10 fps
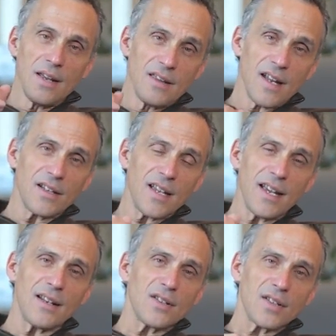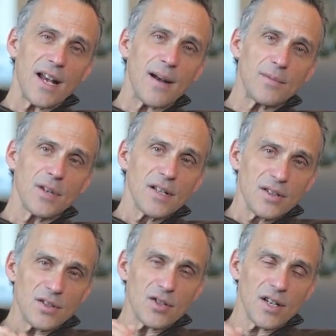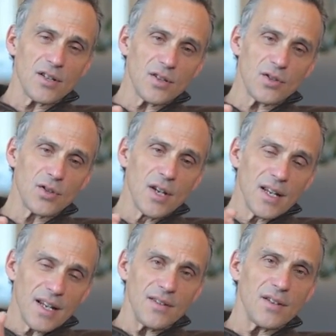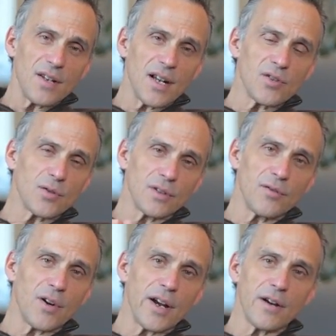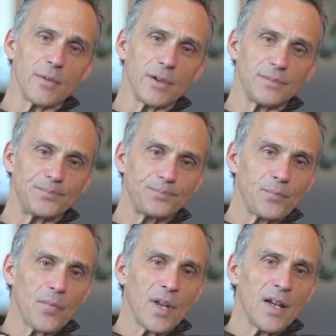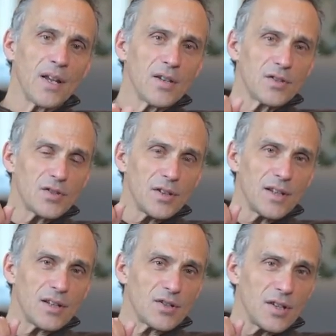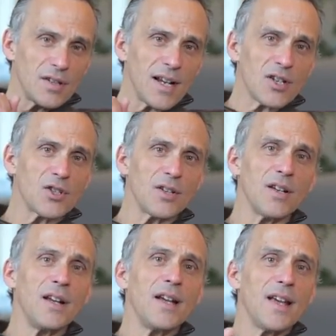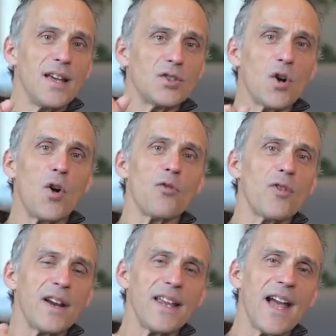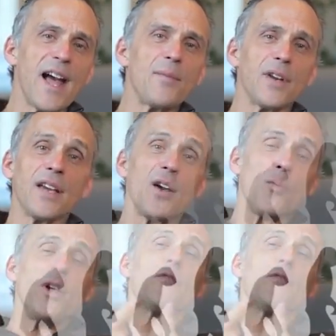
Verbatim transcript: that can adapt to changes in the natural environment. So selection is already happening. We,